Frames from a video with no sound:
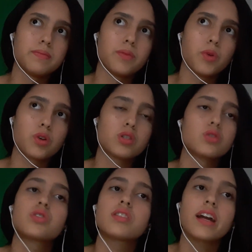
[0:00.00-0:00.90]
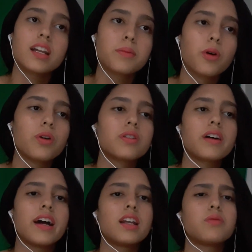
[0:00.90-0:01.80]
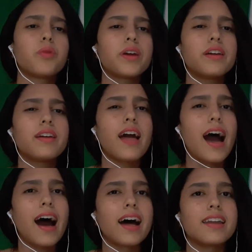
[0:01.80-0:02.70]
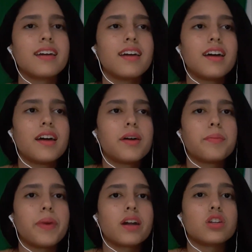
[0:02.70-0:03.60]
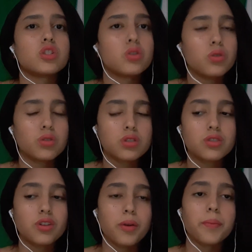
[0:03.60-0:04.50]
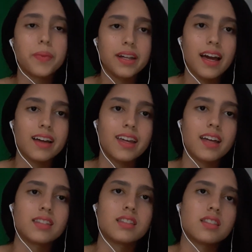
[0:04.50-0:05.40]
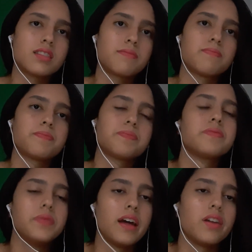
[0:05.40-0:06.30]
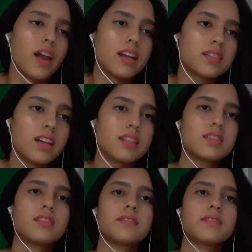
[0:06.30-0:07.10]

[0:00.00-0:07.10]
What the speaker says: more sustainable, and if we had better tools to compete against the United States.